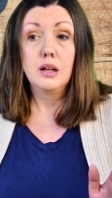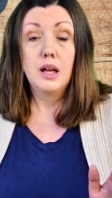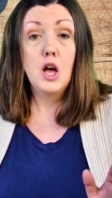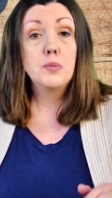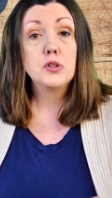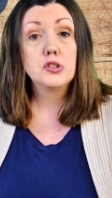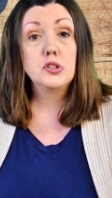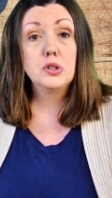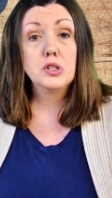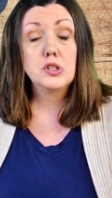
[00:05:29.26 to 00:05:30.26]
help your
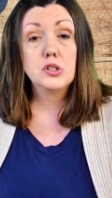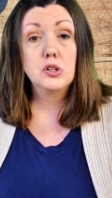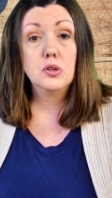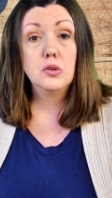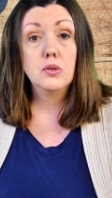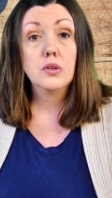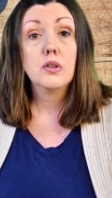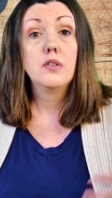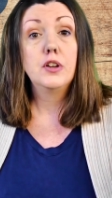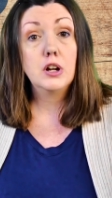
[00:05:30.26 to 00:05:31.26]
students to
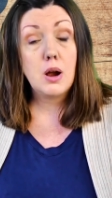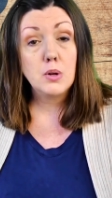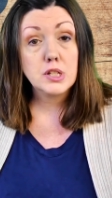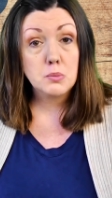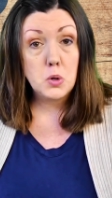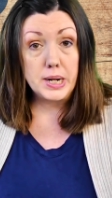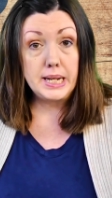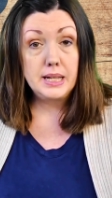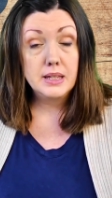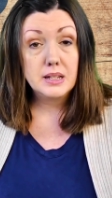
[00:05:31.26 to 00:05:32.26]
figure out what's important
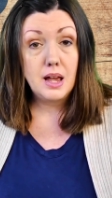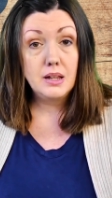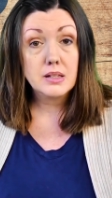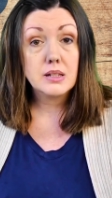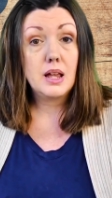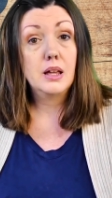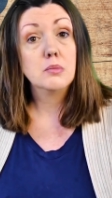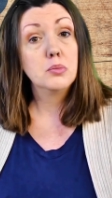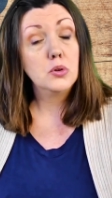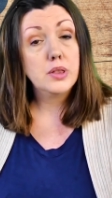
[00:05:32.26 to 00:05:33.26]
in the text and
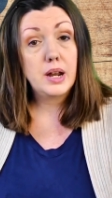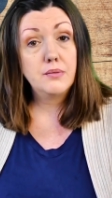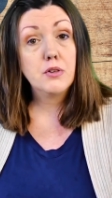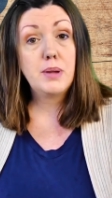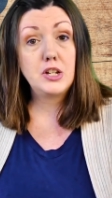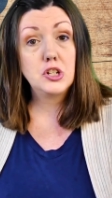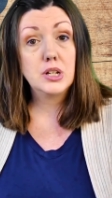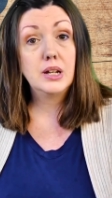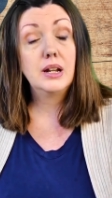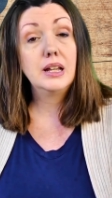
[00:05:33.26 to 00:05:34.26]
pull that
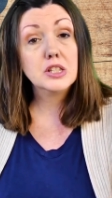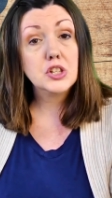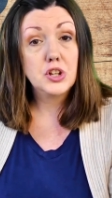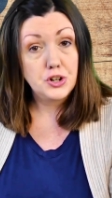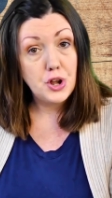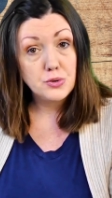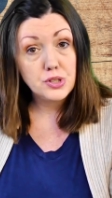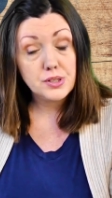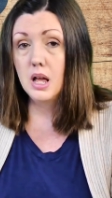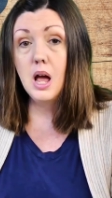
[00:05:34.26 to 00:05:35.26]
information into their
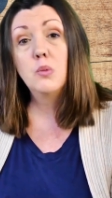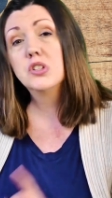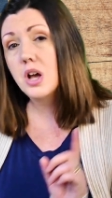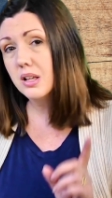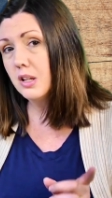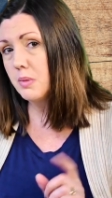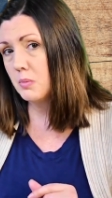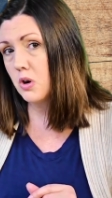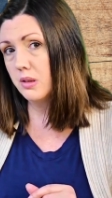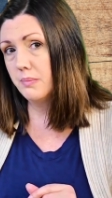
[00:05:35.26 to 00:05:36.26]
notes. And we'll talk a little bit
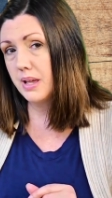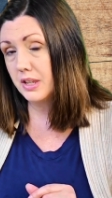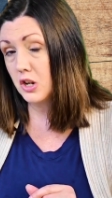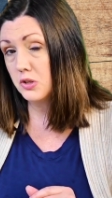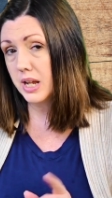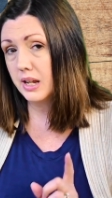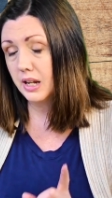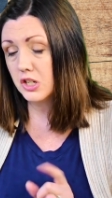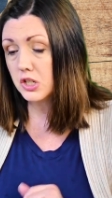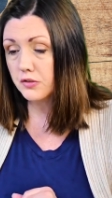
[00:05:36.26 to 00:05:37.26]
more about the note-taking
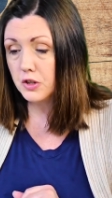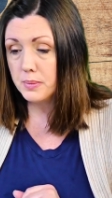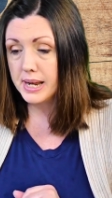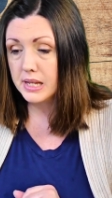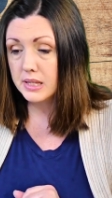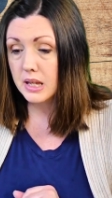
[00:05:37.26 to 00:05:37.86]
in just a few minutes.